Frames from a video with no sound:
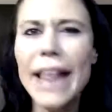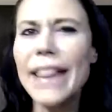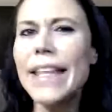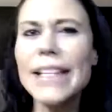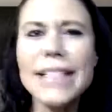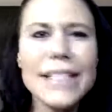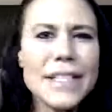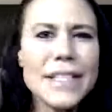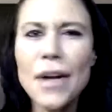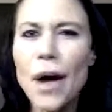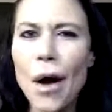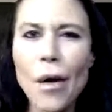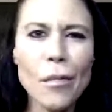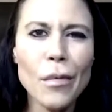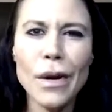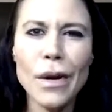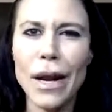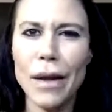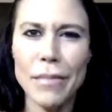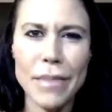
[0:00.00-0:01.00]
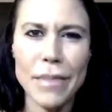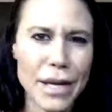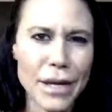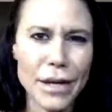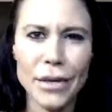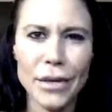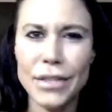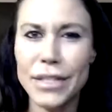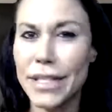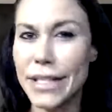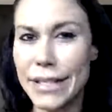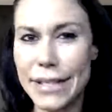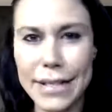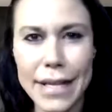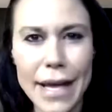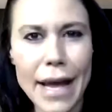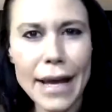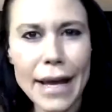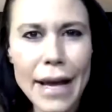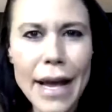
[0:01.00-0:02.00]
That's not what I'm here to
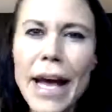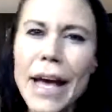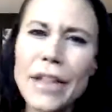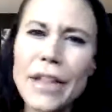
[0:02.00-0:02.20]
say.